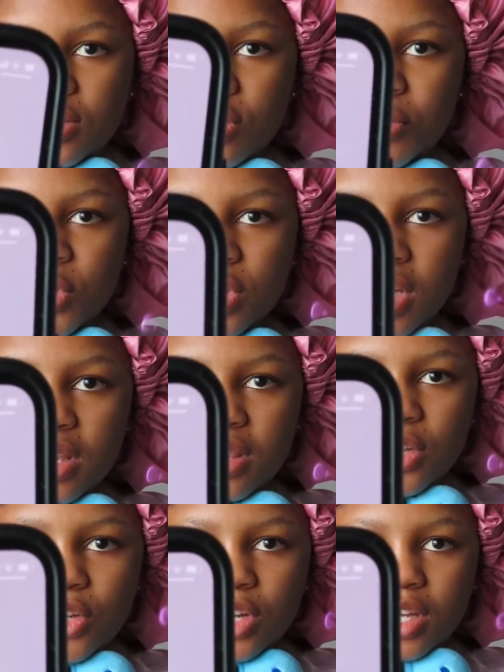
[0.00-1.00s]
It's almost
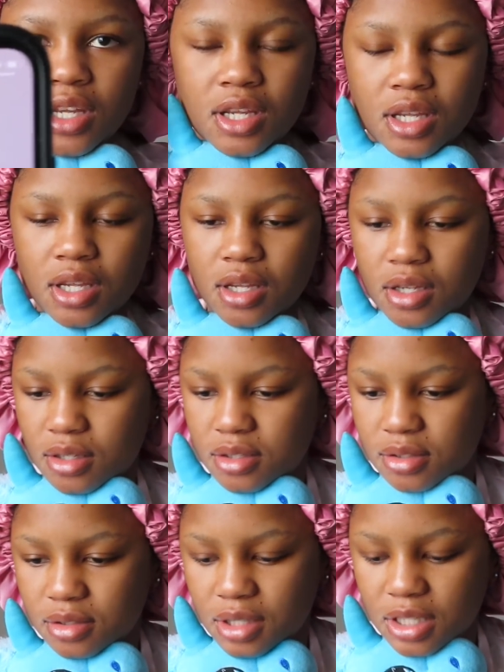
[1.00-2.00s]
9:30,
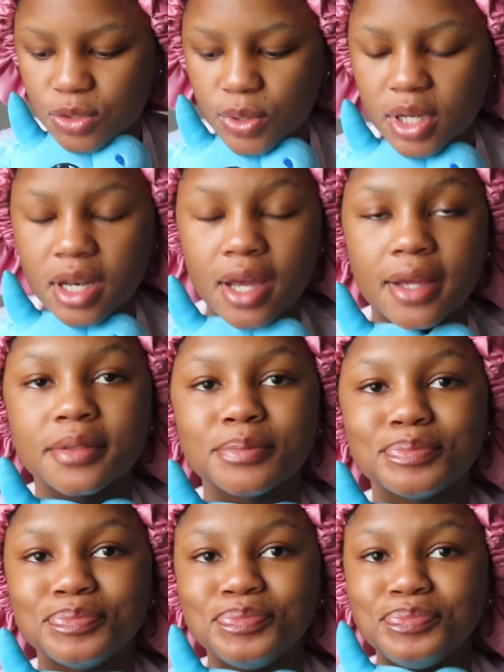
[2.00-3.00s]
9:29.